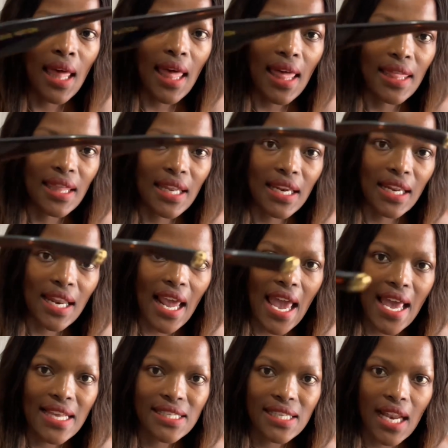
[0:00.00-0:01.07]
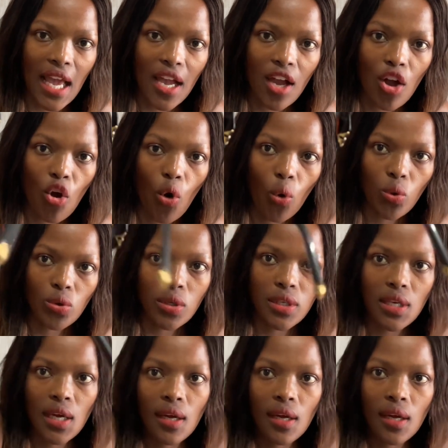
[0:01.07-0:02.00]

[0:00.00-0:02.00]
and then it has like gold